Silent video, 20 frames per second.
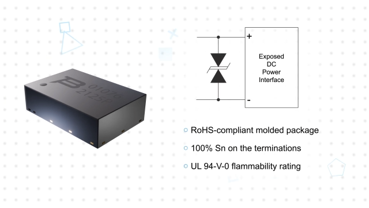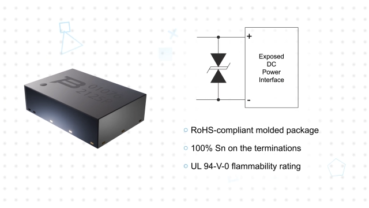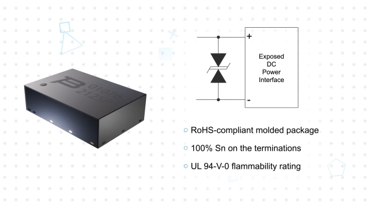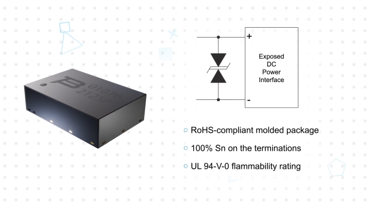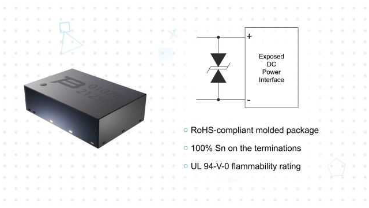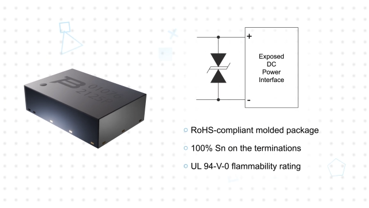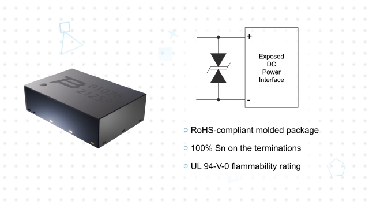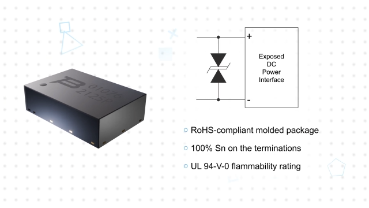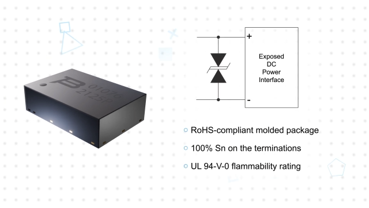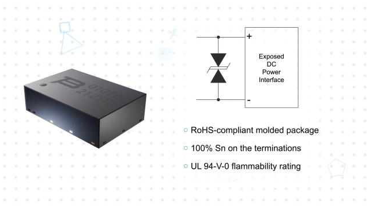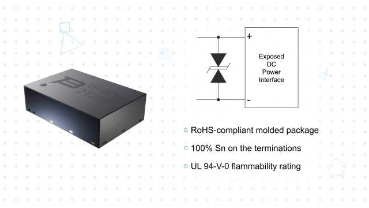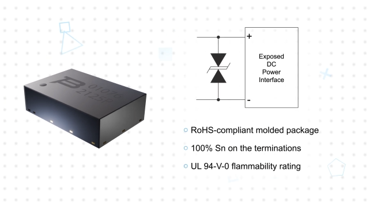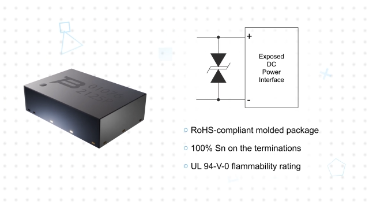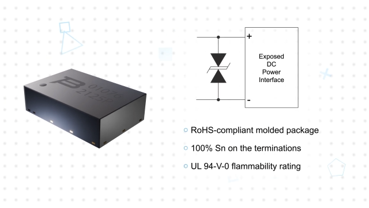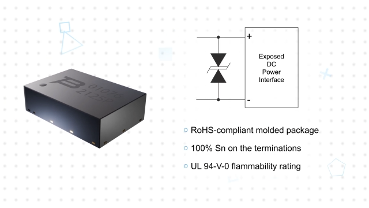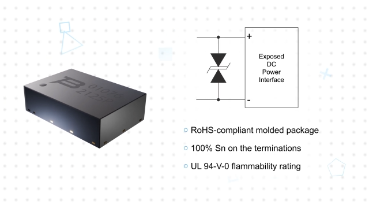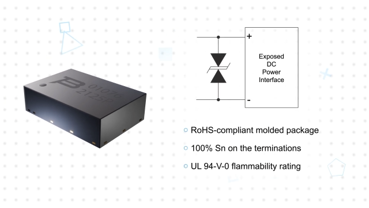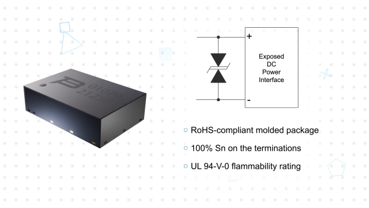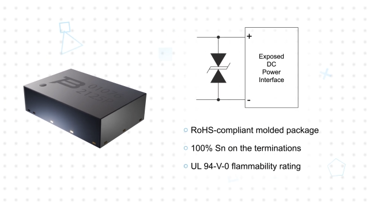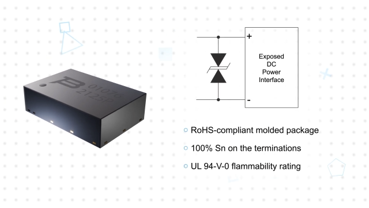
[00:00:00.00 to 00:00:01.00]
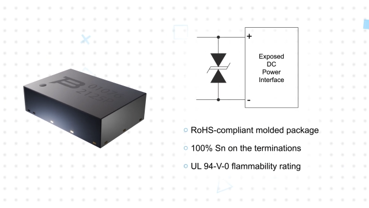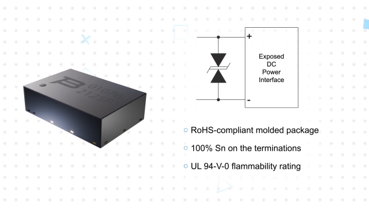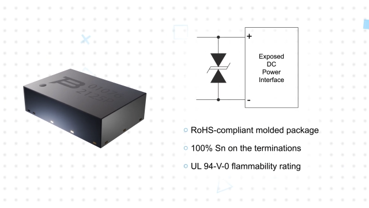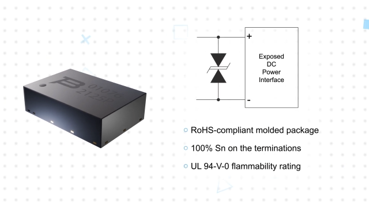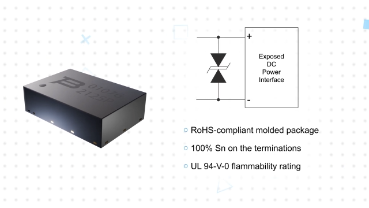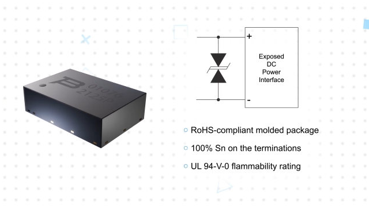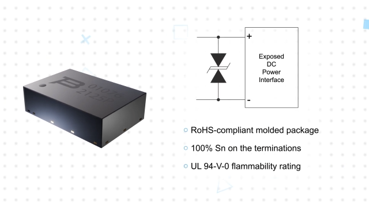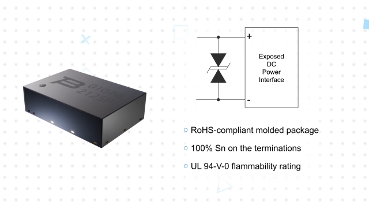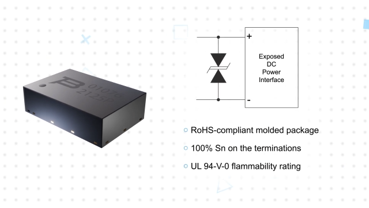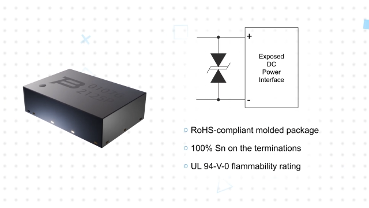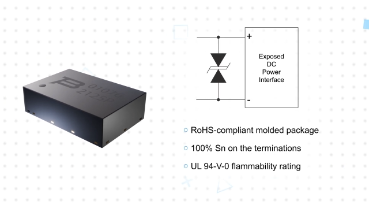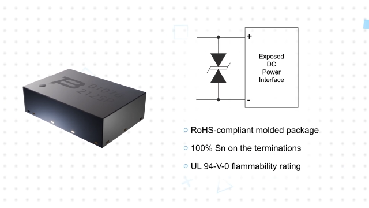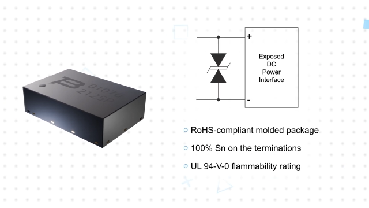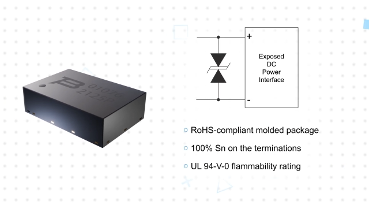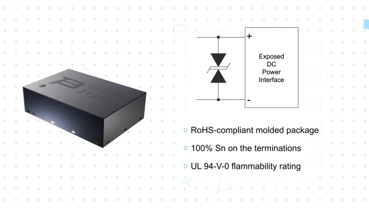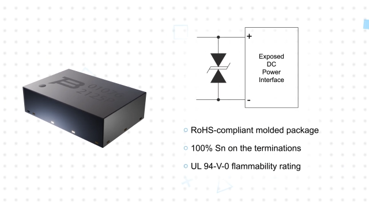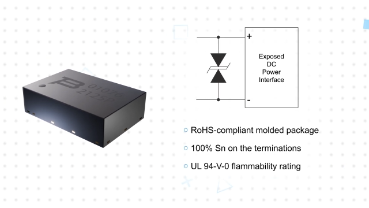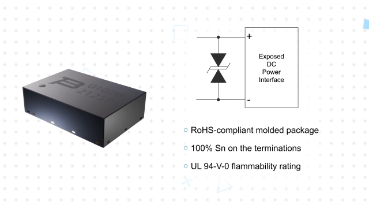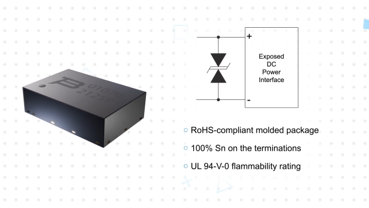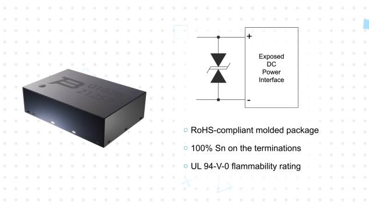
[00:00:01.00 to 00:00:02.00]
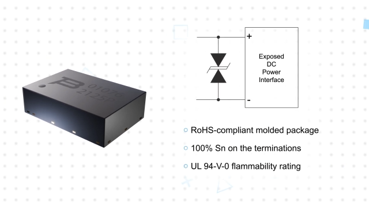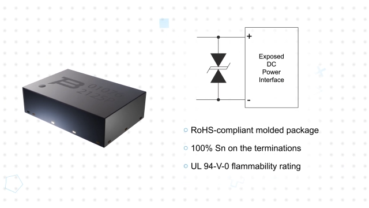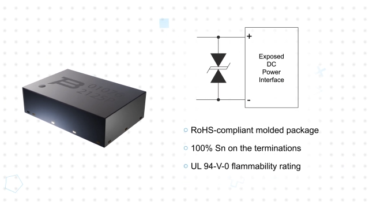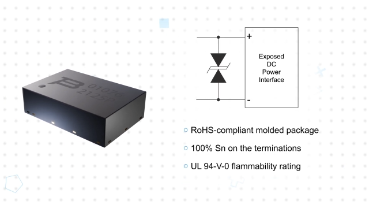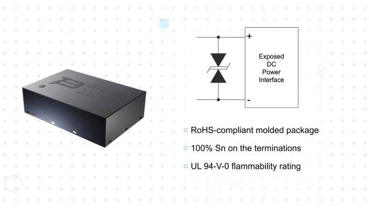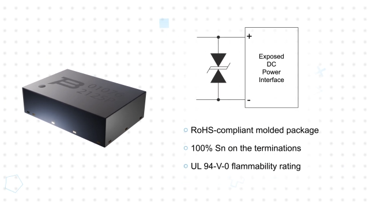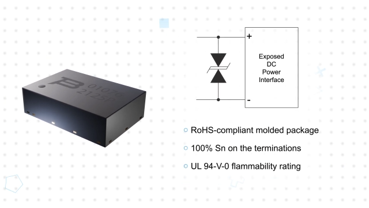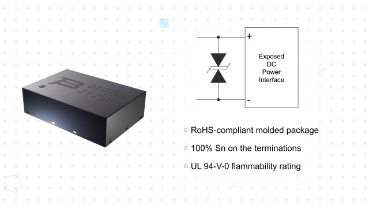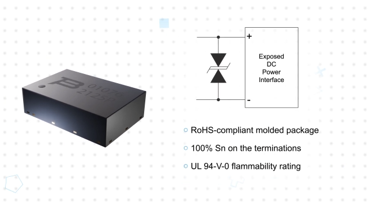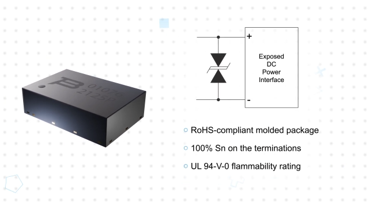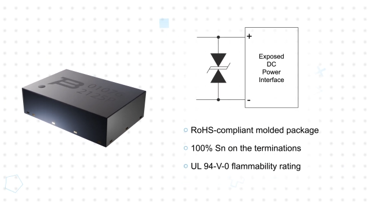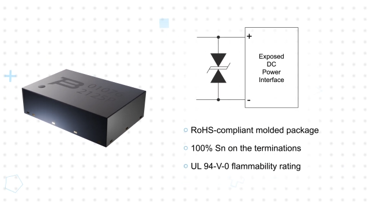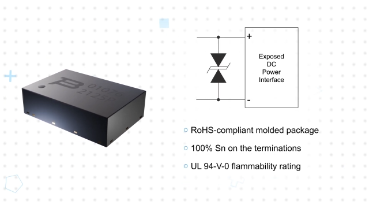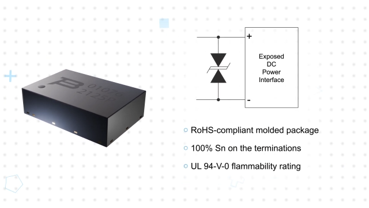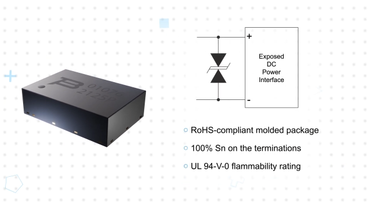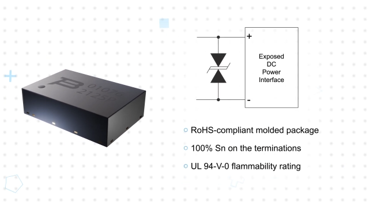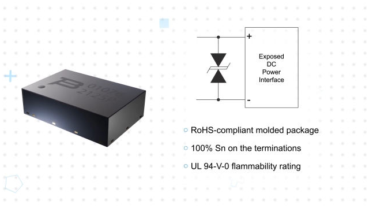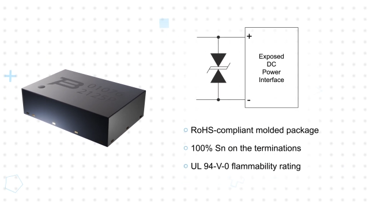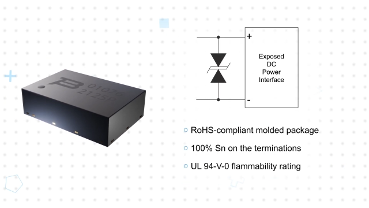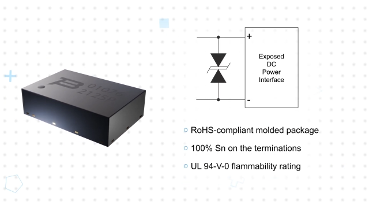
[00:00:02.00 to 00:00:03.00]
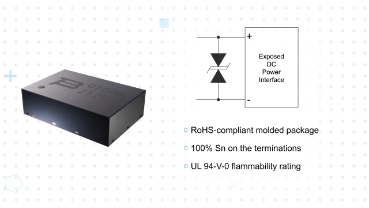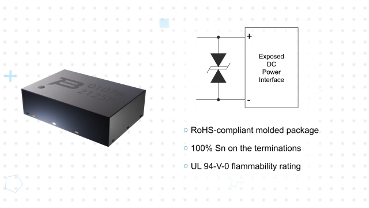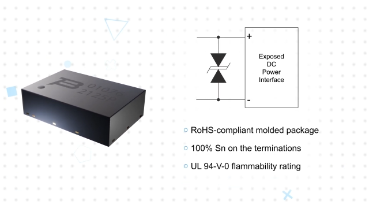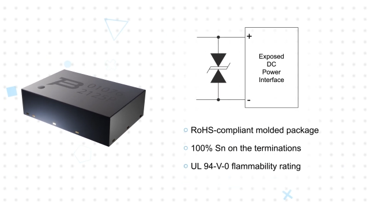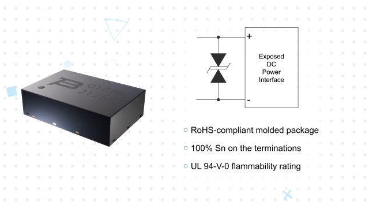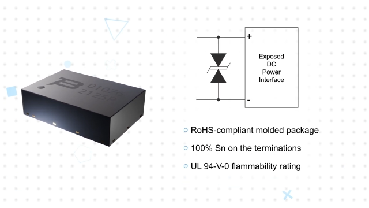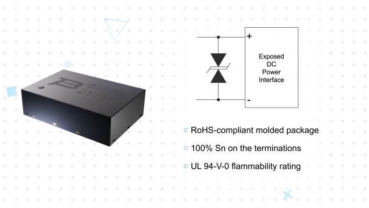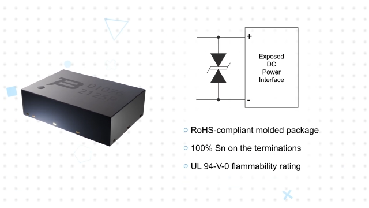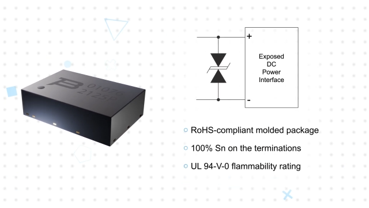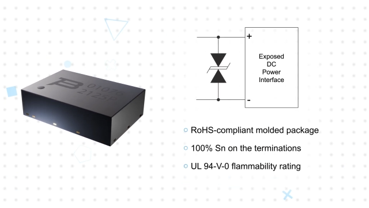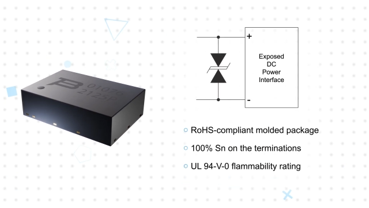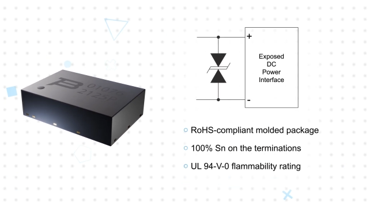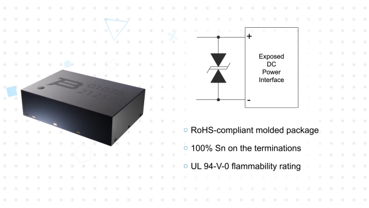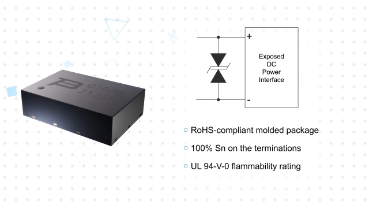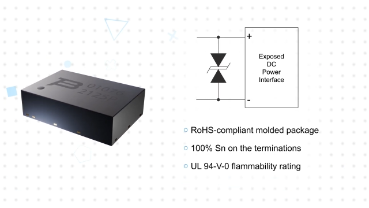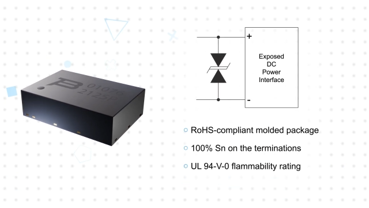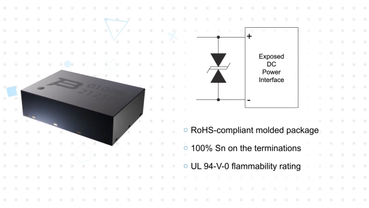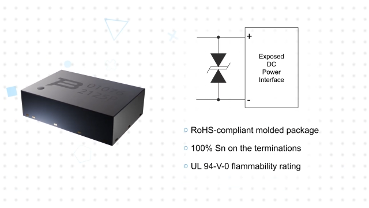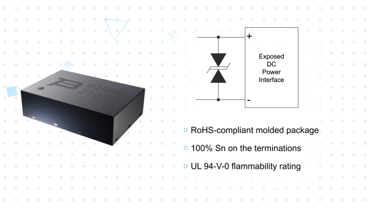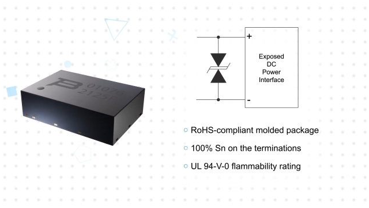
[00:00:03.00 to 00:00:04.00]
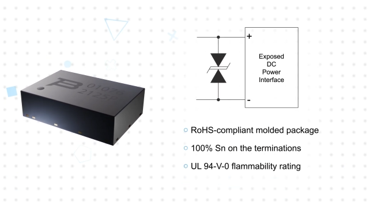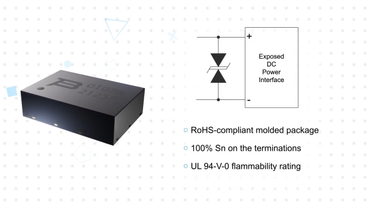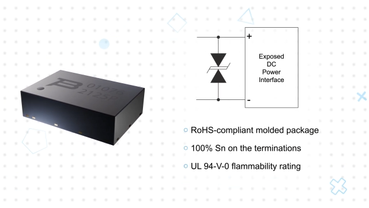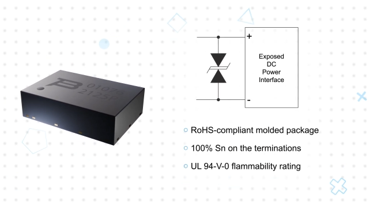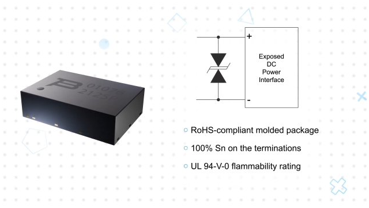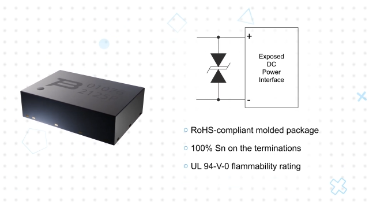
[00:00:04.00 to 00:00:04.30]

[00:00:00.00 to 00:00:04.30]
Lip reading: [unreadable: no face in view]